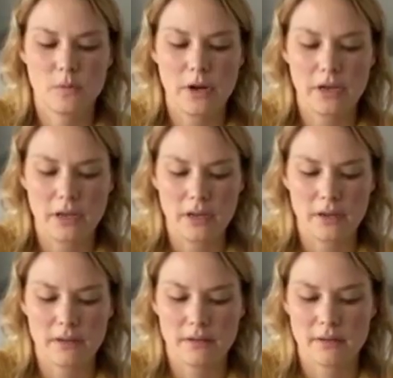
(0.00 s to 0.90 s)
breaking.
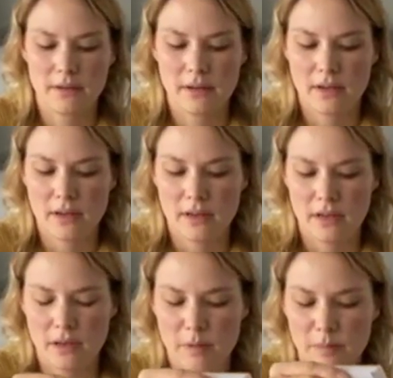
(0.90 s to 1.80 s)

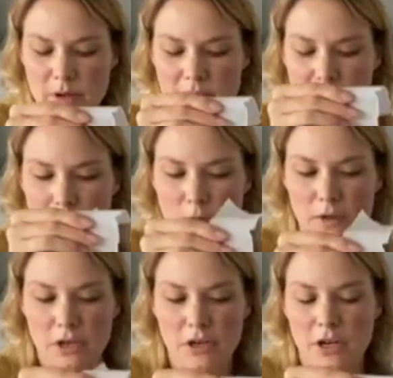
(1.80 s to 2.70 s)
Let me place them over
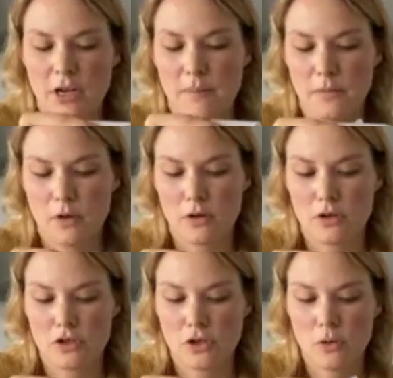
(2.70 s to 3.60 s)
here, and I'm gonna
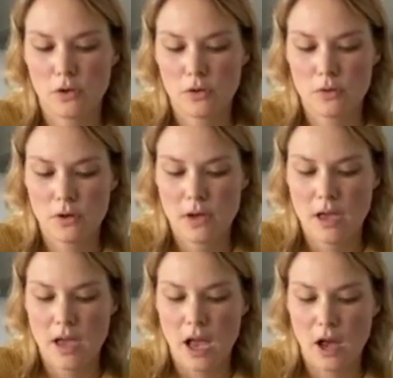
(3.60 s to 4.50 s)
show you
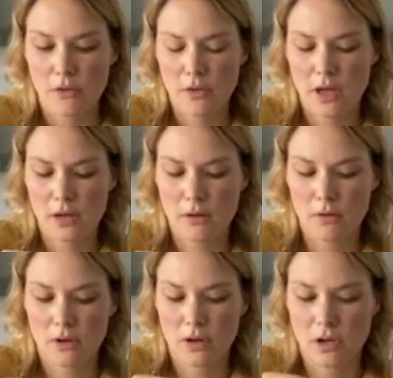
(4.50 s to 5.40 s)
how they
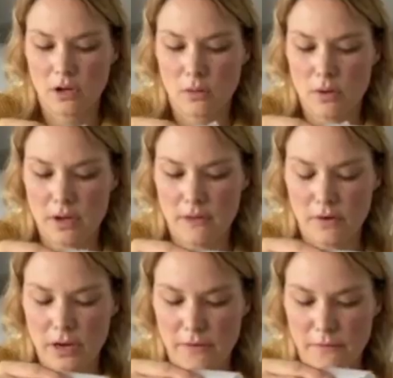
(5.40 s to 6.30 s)
look whenever
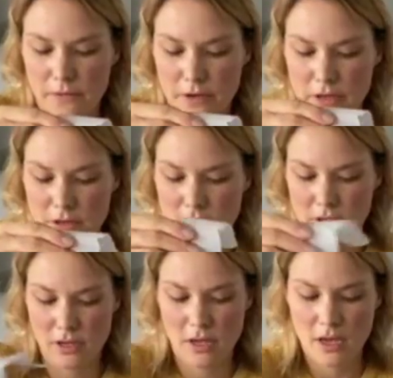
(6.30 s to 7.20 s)
I finish.
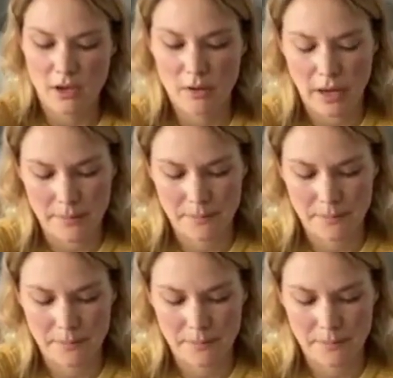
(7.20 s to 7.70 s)
Okay.